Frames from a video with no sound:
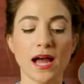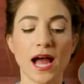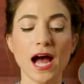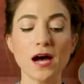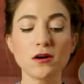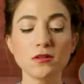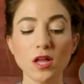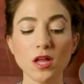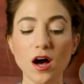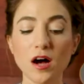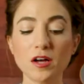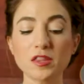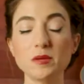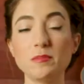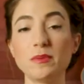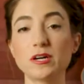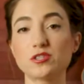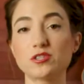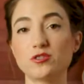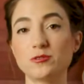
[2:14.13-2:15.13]
How long the
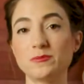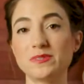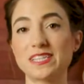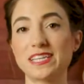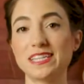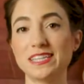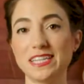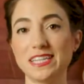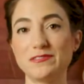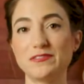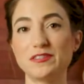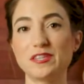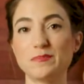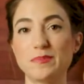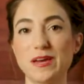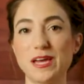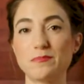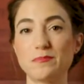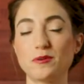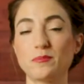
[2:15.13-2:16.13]
mushrooms can live in the
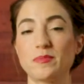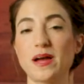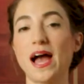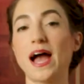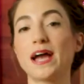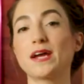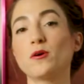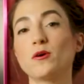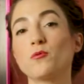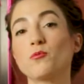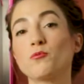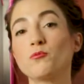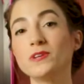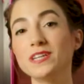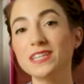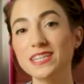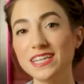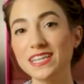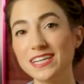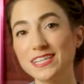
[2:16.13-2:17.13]
paper bag
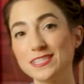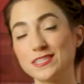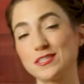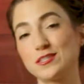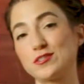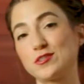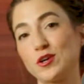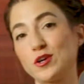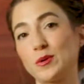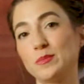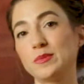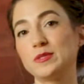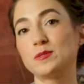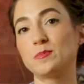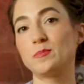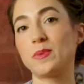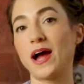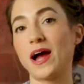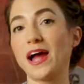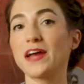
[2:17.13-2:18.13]
really is determined
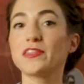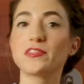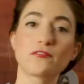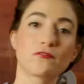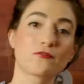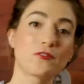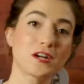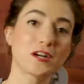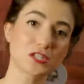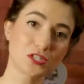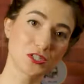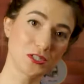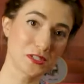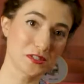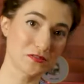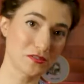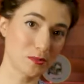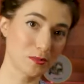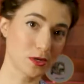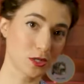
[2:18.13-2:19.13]
by the freshness
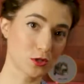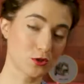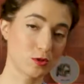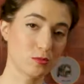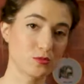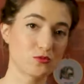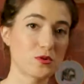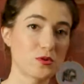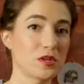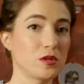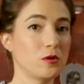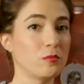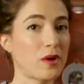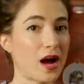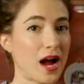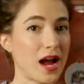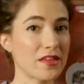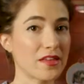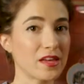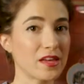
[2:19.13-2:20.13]
of the mushrooms when you buy